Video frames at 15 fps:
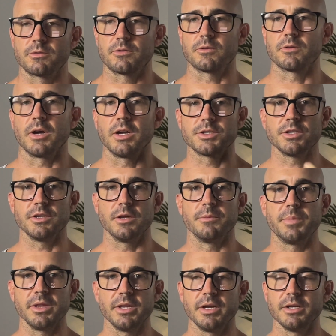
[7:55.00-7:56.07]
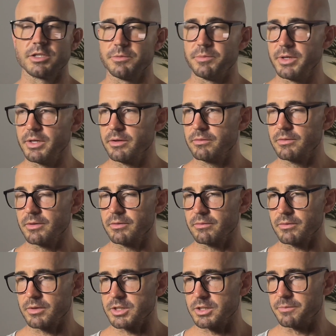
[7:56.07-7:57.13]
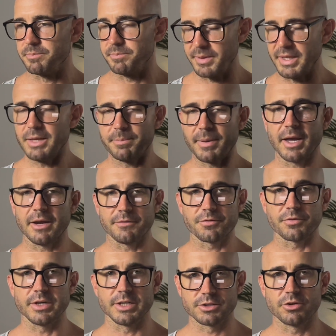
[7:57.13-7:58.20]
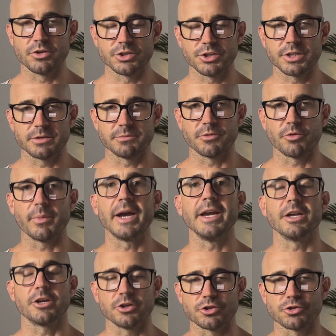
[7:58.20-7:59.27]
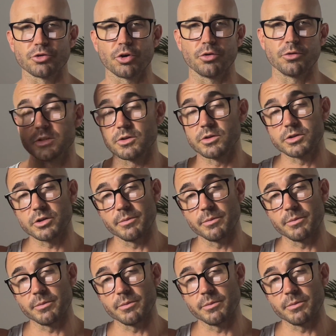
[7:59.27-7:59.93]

grants you the ability to be pain-free as long as you can remain in control. There's also a